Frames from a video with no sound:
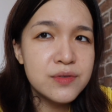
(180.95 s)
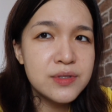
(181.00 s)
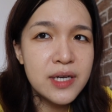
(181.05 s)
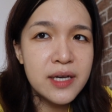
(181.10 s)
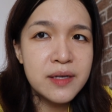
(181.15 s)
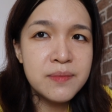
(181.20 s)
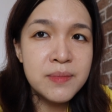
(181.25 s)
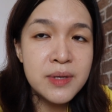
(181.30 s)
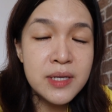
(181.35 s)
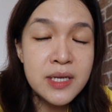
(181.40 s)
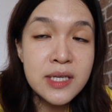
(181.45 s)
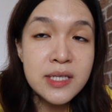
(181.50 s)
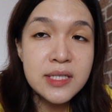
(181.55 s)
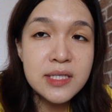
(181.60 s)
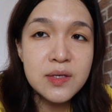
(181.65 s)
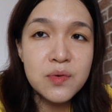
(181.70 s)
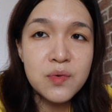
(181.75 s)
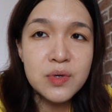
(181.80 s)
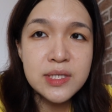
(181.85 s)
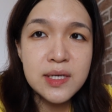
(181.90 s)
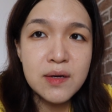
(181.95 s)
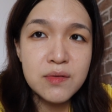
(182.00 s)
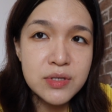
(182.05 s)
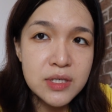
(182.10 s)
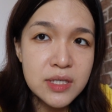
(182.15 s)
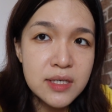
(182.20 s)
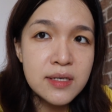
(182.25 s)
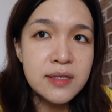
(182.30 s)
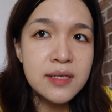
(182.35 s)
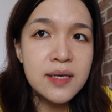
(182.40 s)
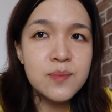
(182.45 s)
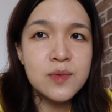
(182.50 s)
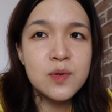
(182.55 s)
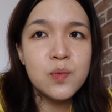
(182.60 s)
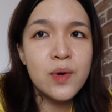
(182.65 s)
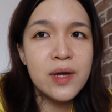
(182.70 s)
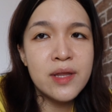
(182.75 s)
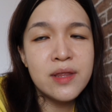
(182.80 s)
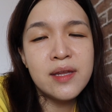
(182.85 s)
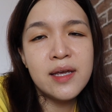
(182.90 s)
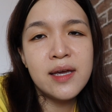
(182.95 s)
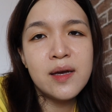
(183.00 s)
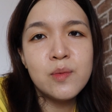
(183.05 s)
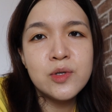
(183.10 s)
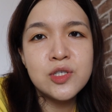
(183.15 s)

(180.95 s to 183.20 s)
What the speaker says: 10 minutes it was our turn, and we went there.